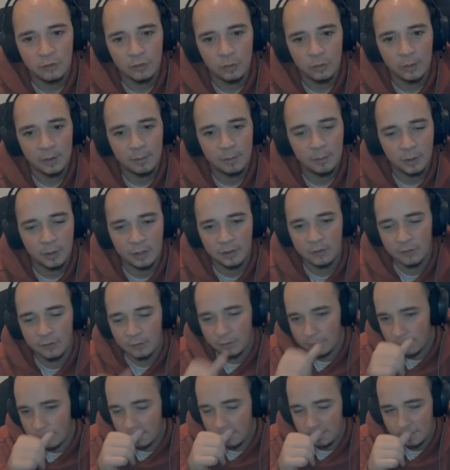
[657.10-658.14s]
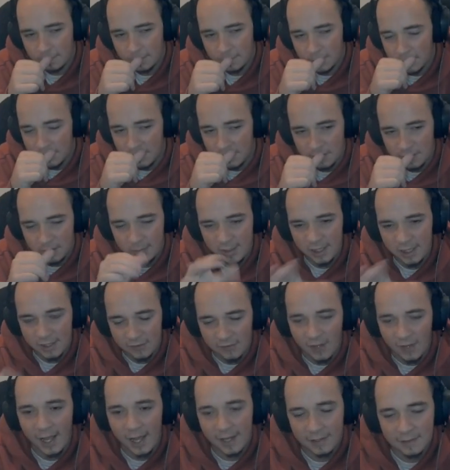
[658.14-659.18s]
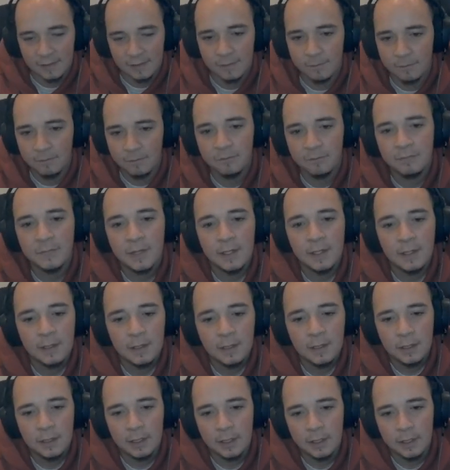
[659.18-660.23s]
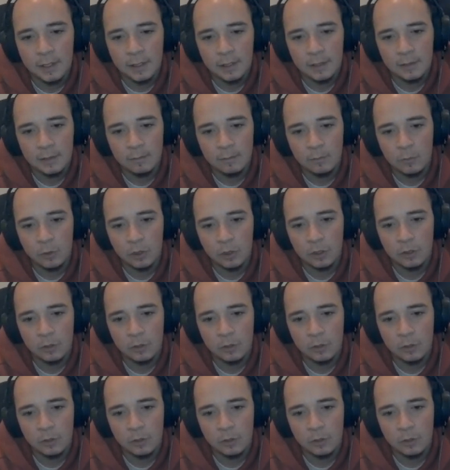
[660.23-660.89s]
it, but you need to be exact. We're going to do